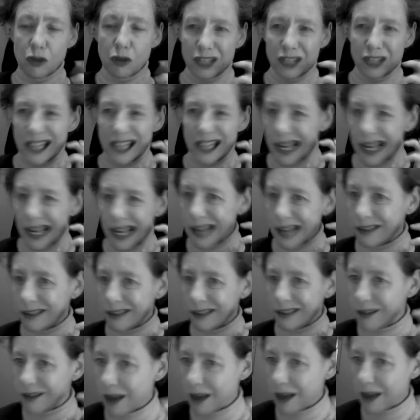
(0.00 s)
teeth
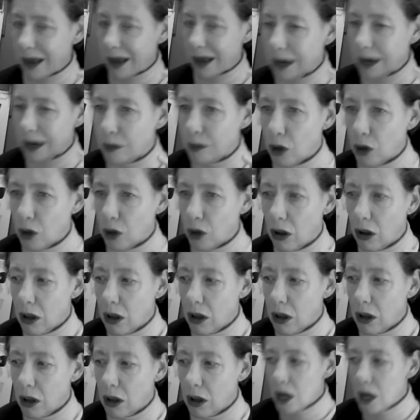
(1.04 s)

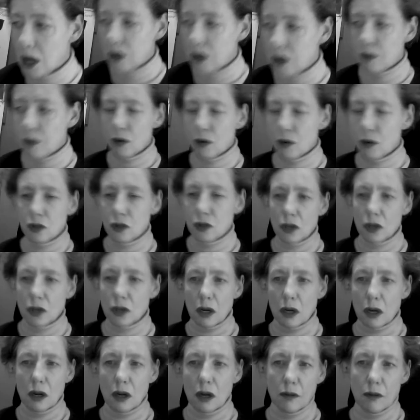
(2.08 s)
animal, the most
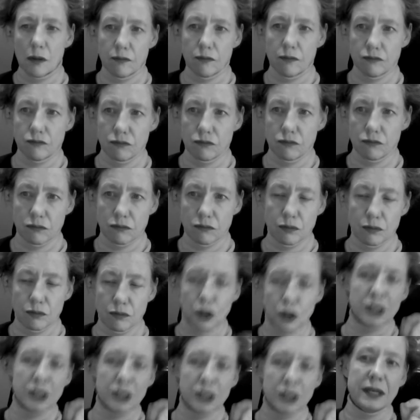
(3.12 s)

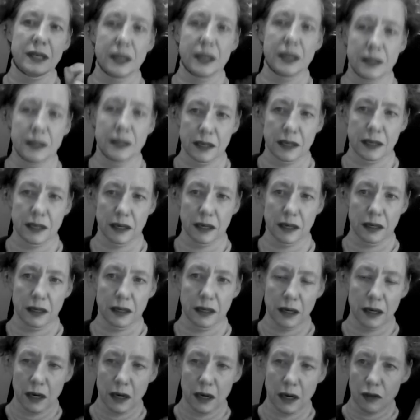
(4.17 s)
persistent,
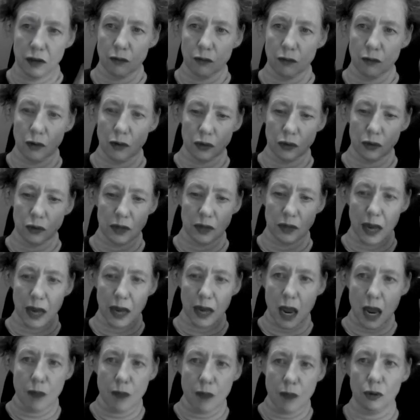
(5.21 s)
the most
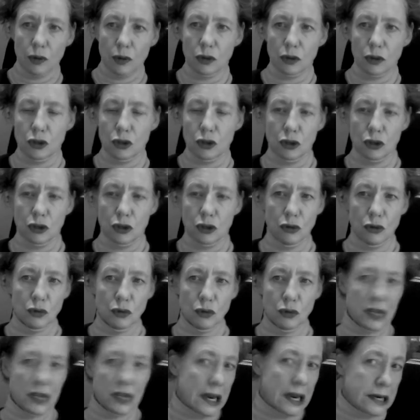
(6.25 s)
able to
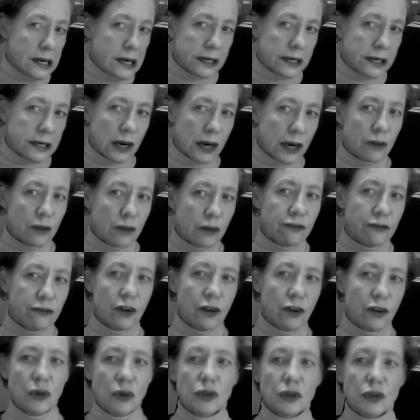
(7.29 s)
take down
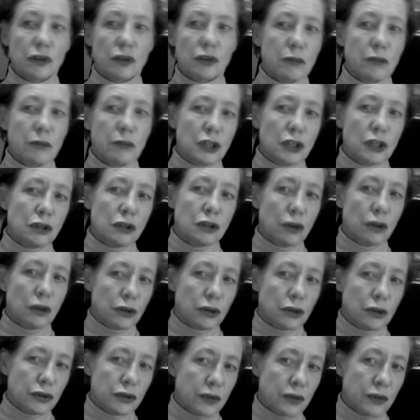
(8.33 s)
foes that are much
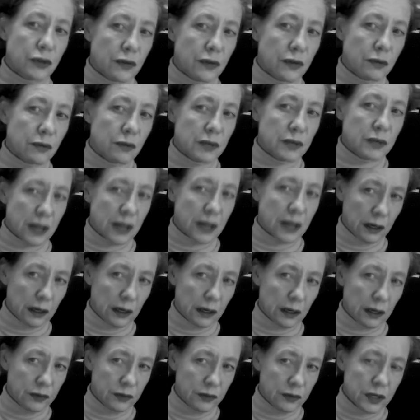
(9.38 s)
larger than
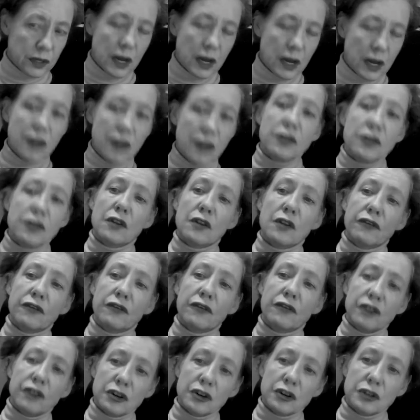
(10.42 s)
themselves. They're
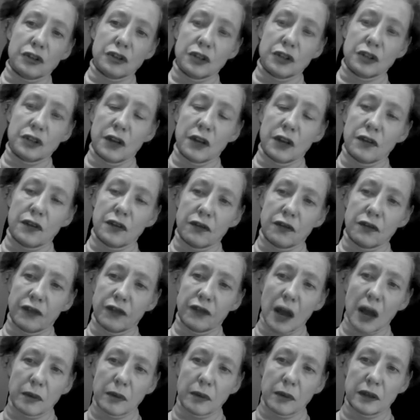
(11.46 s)
fierce and they're
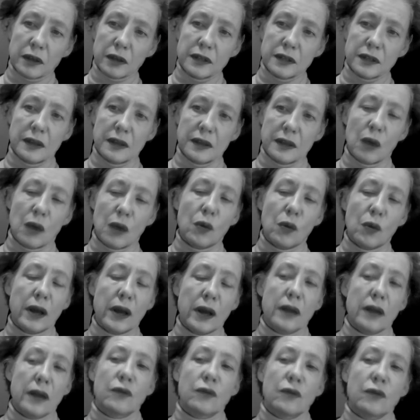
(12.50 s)
fabulous in that
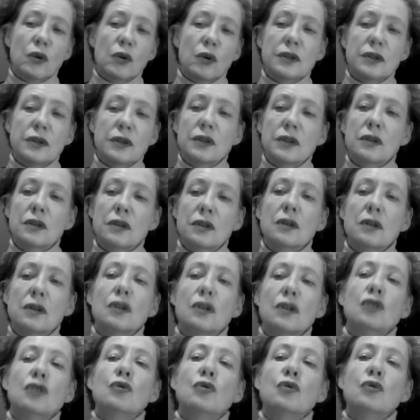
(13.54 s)
way, of course.
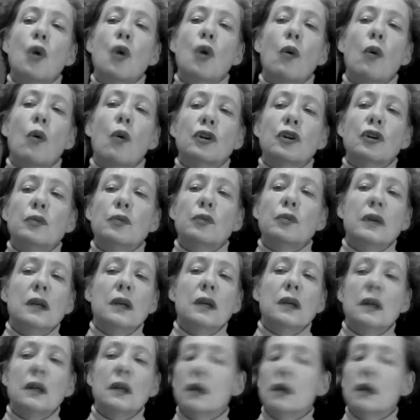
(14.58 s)
You don't want to be